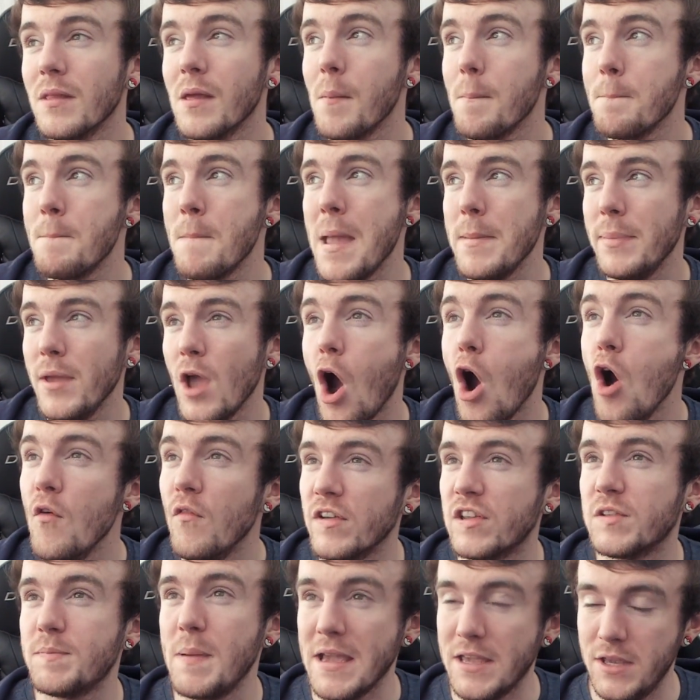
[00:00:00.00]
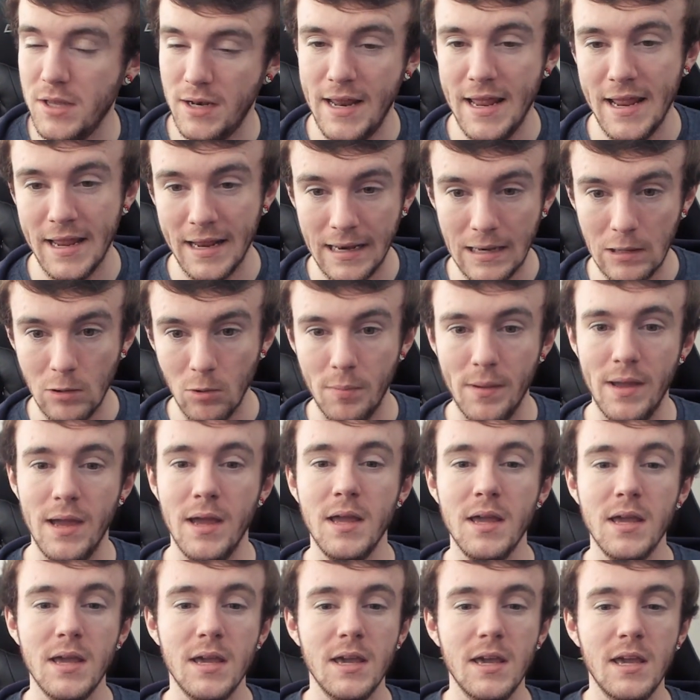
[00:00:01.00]
maybe over speculating a little bit.
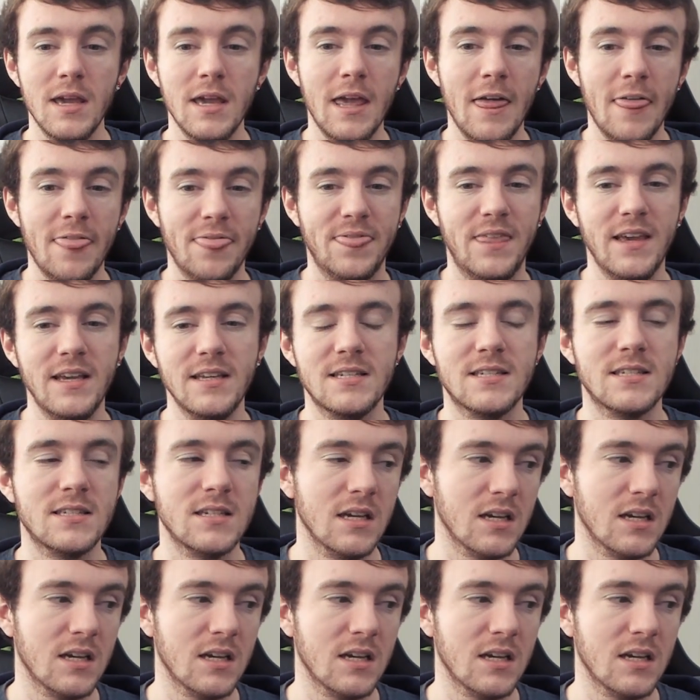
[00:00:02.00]
This